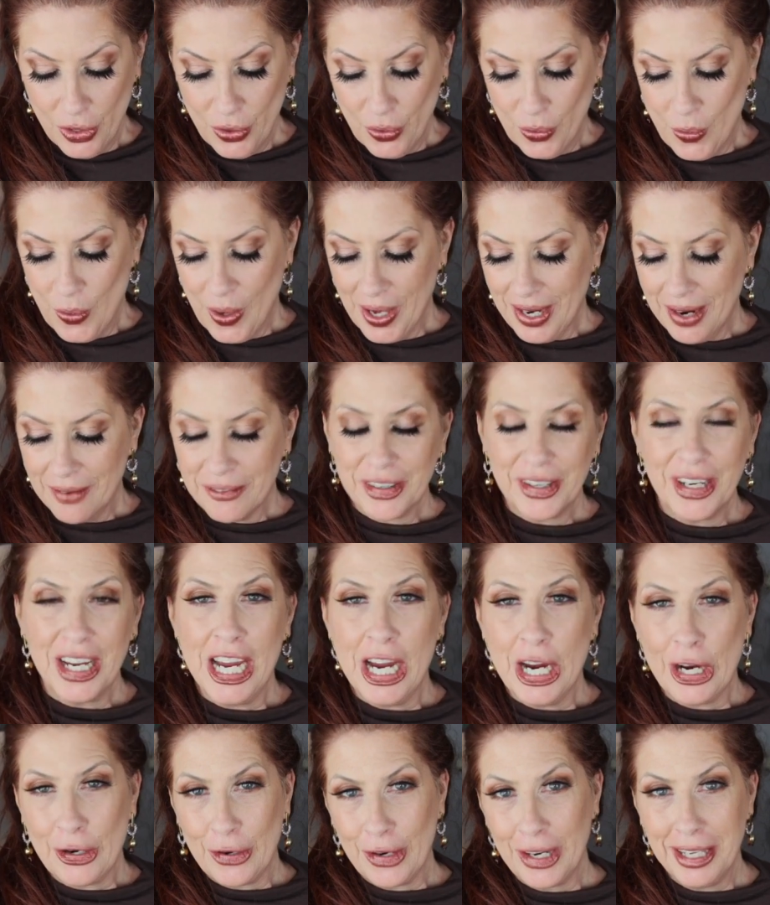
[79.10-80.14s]
whatever
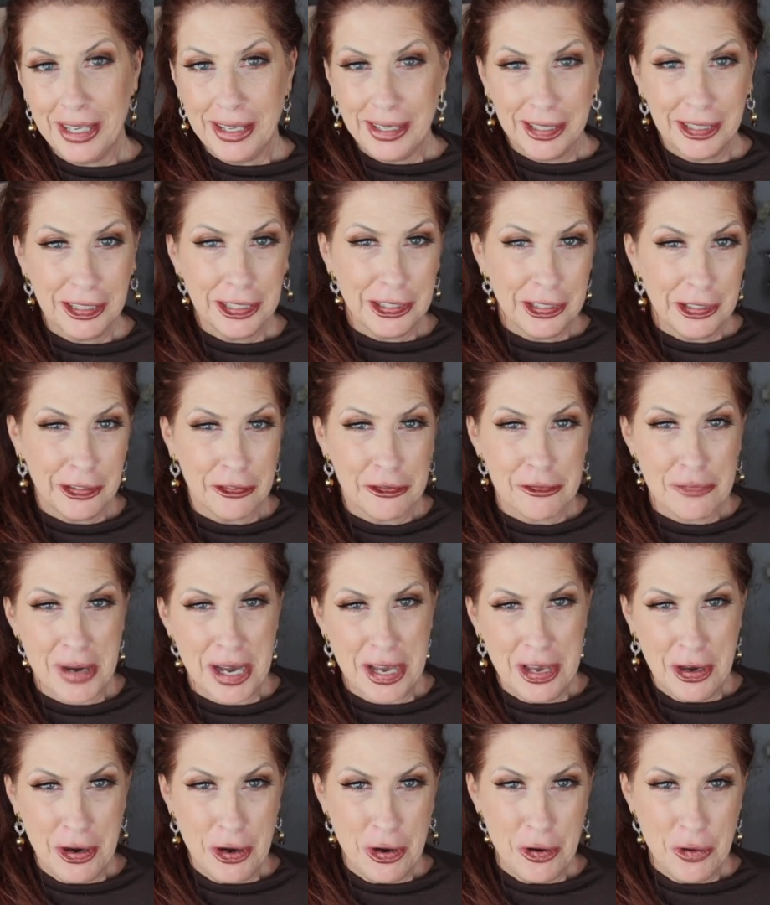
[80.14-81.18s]
area of
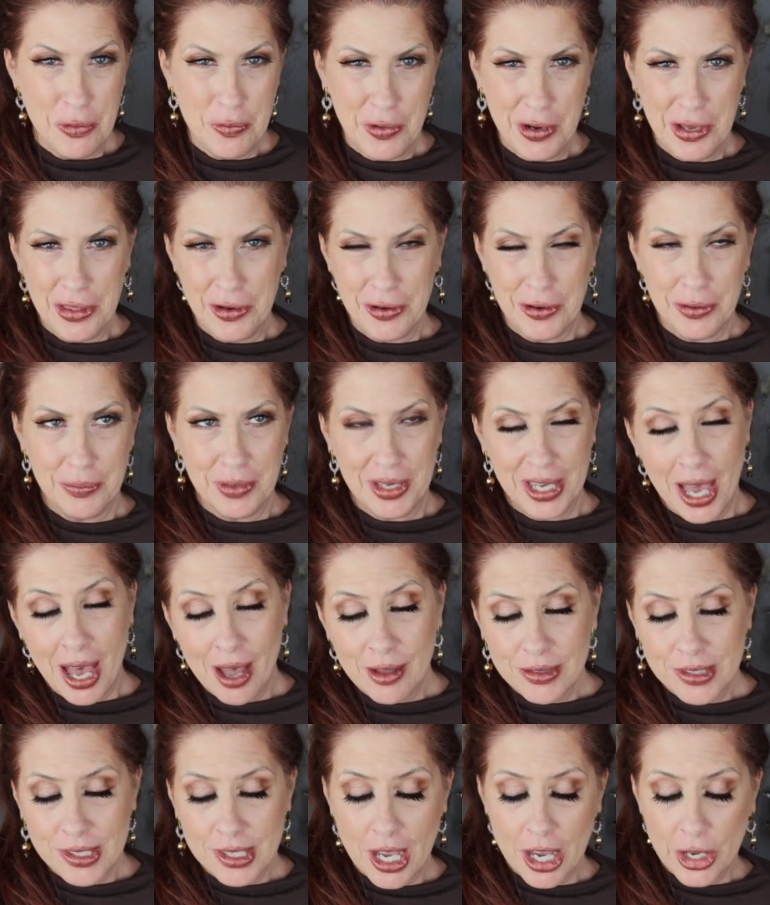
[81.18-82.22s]
my home, whether it be
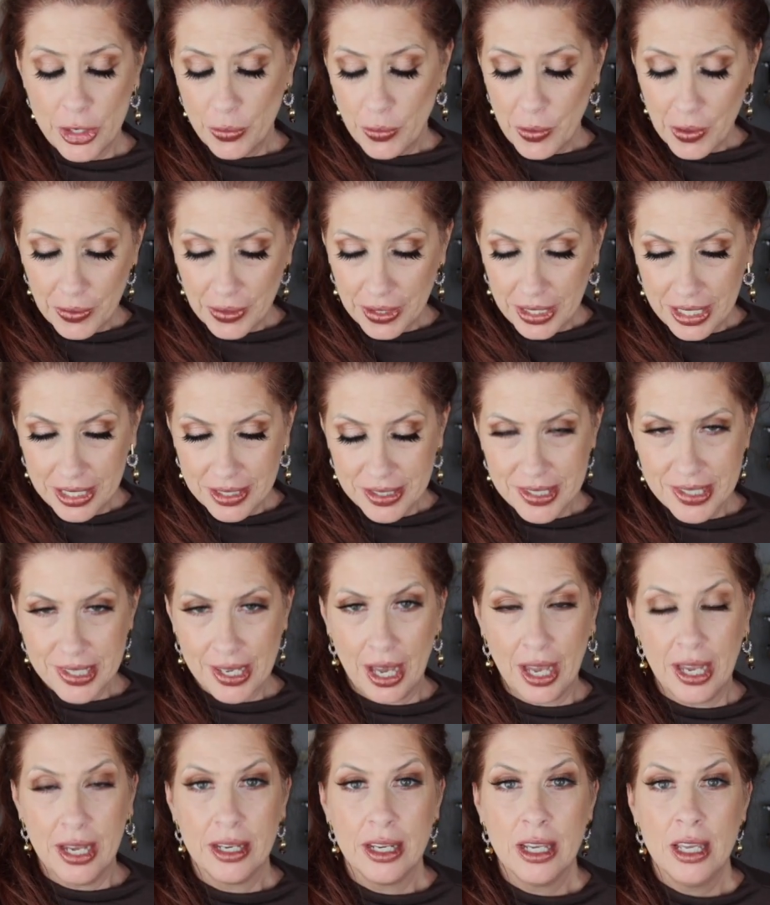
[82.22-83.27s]
outside or
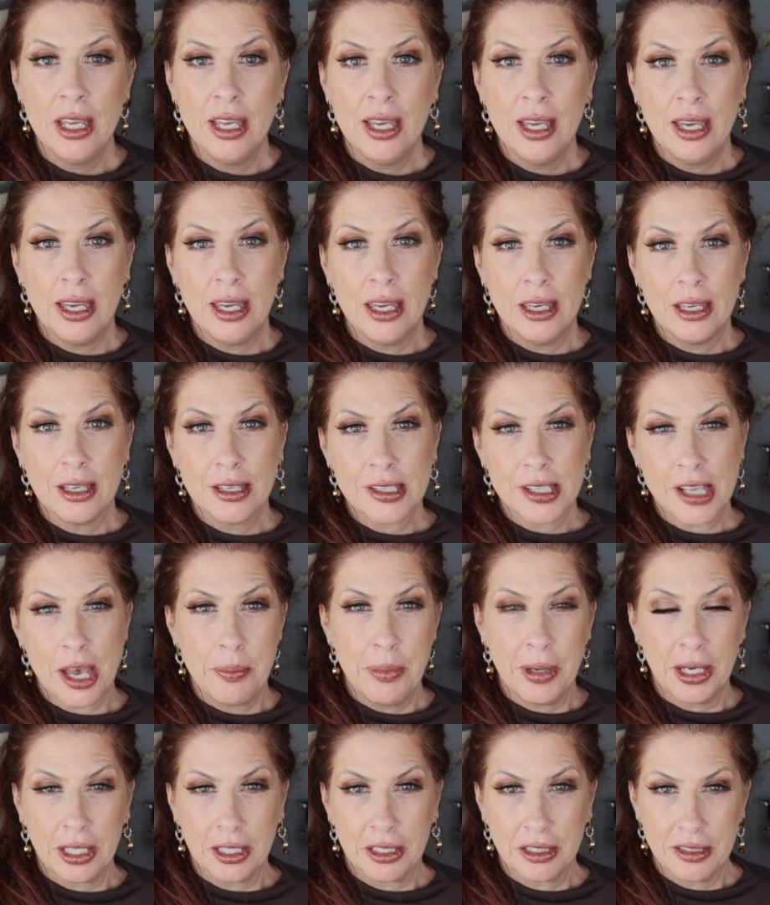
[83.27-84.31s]
inside, is I
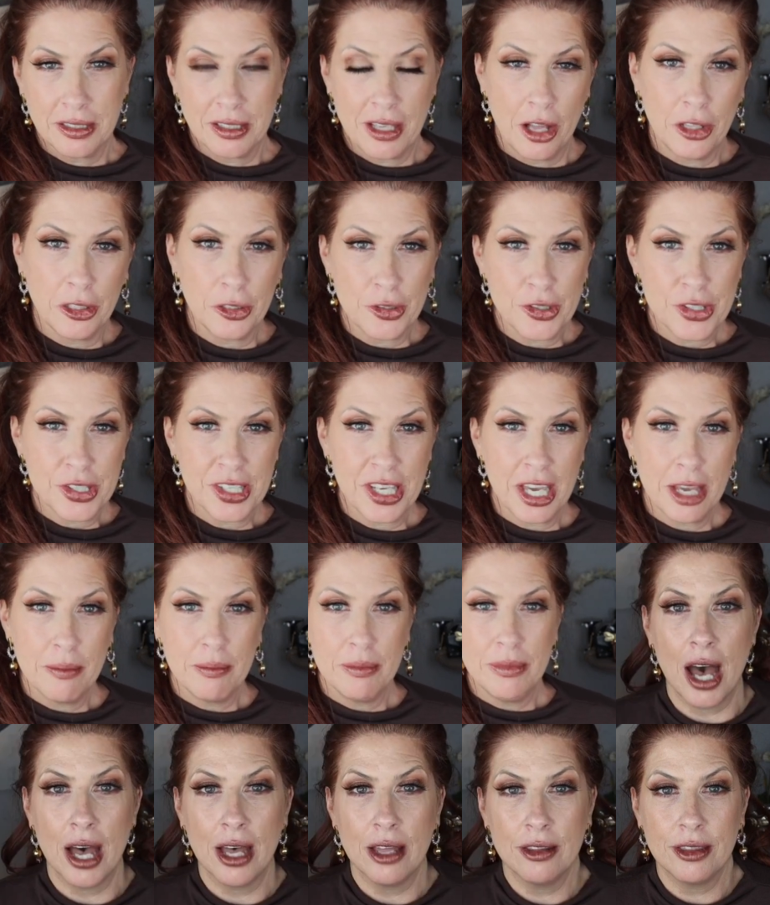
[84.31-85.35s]
pick a color
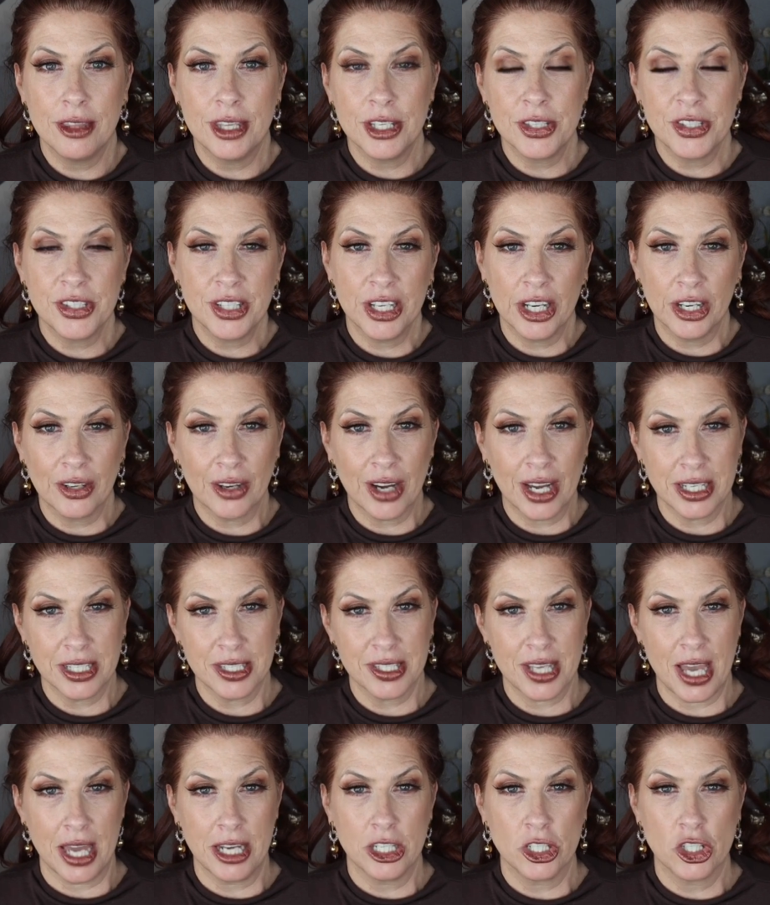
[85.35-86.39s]
scheme. This year I
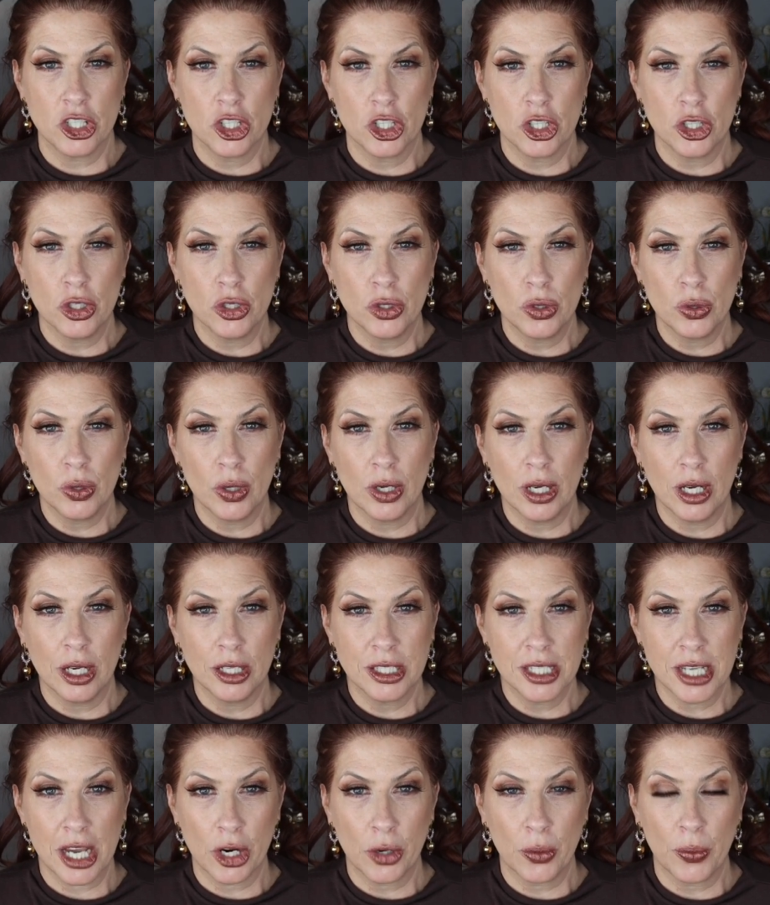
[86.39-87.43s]
decided to
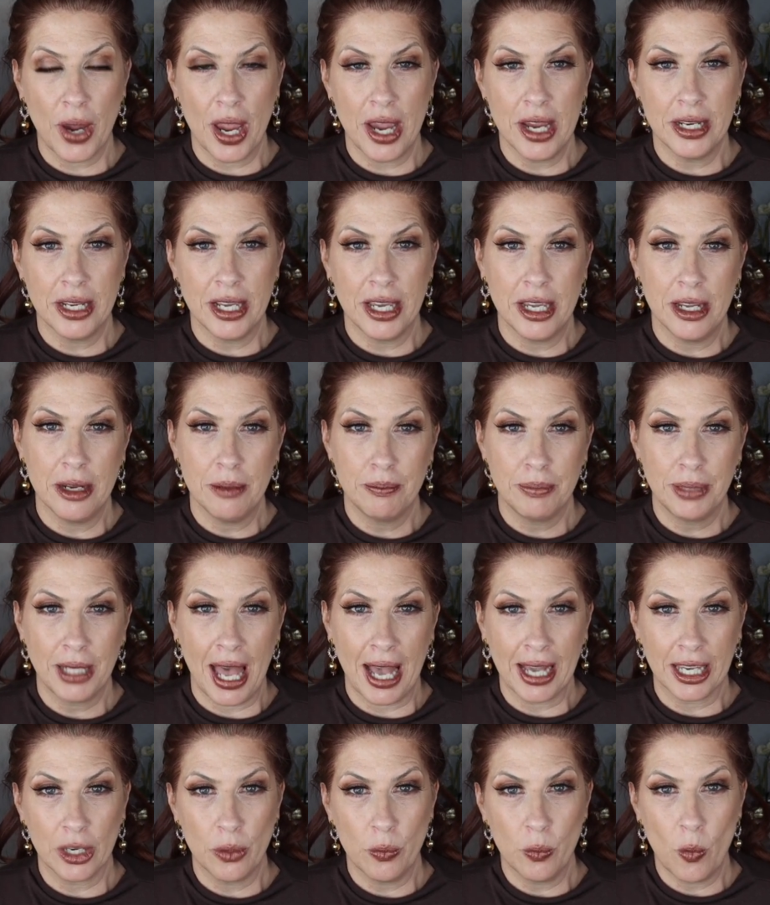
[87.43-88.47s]
decorate in
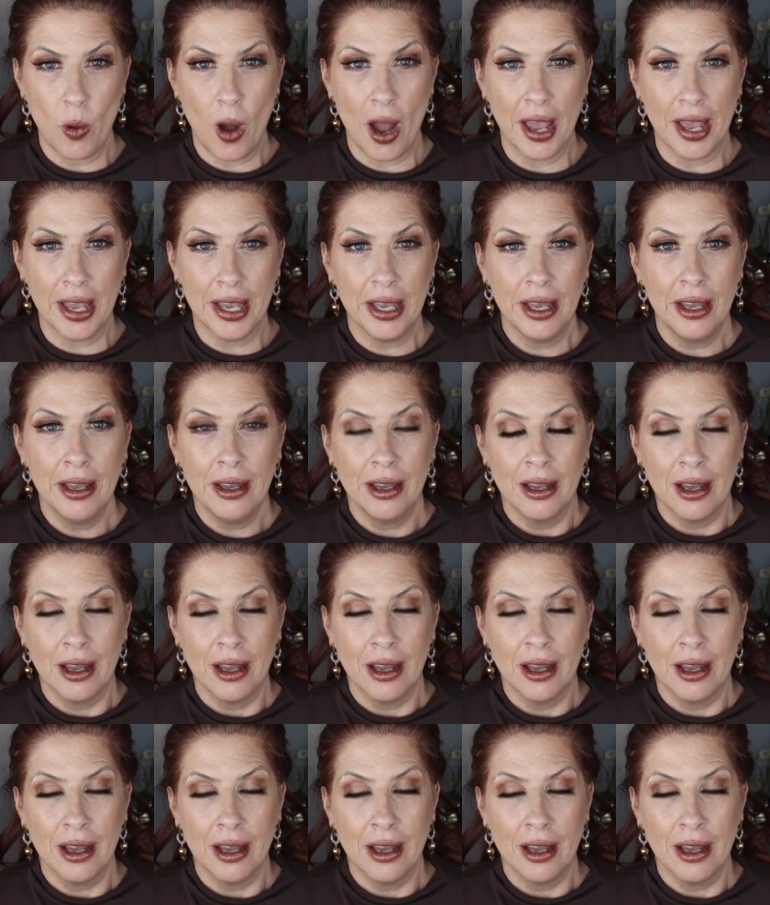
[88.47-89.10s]
black and white,